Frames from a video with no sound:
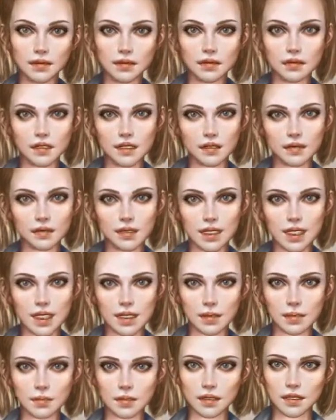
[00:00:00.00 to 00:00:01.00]
Hoxton
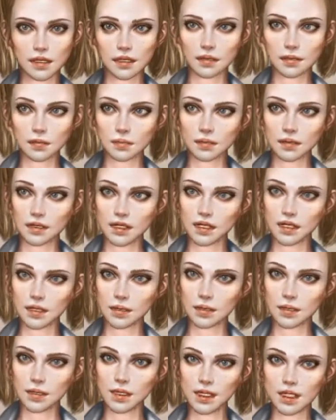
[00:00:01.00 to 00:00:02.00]
Square is
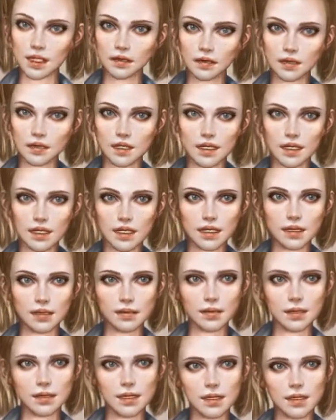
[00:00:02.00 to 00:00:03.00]
1.1 kilometers
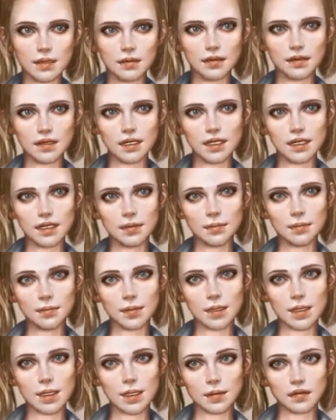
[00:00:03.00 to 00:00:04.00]
from EasyHotel Old
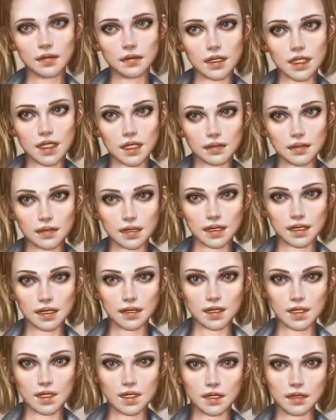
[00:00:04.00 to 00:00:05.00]
Street, while Brick
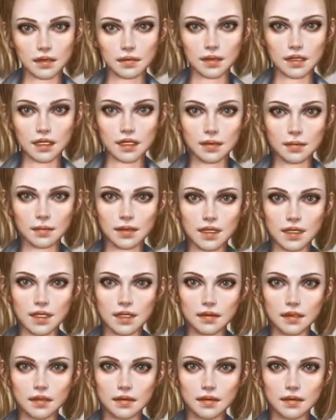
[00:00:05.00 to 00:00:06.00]
Lane is
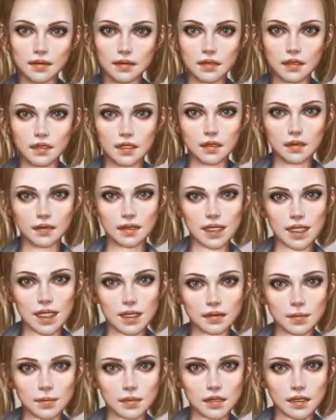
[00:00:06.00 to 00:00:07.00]
1.8 kilometers from the
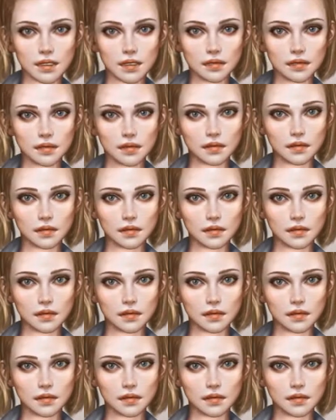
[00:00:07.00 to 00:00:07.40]
property.